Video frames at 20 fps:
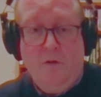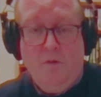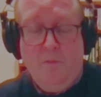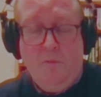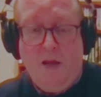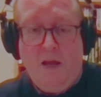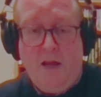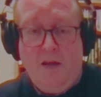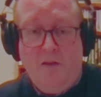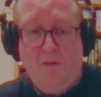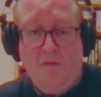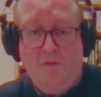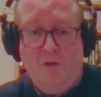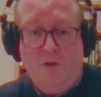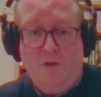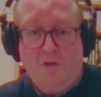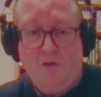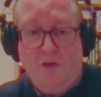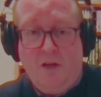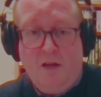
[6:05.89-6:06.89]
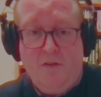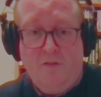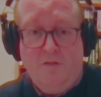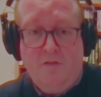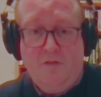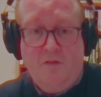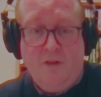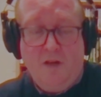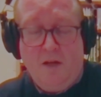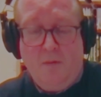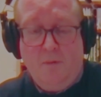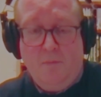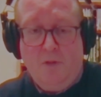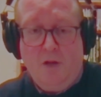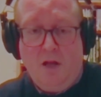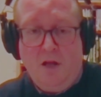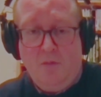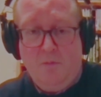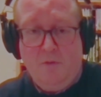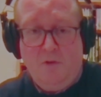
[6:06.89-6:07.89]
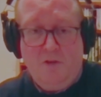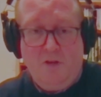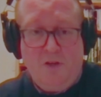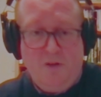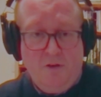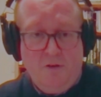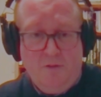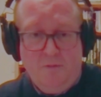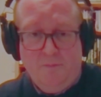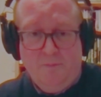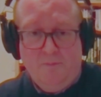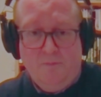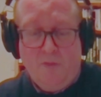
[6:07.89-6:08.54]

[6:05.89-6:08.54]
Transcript: made of fossilized plant material,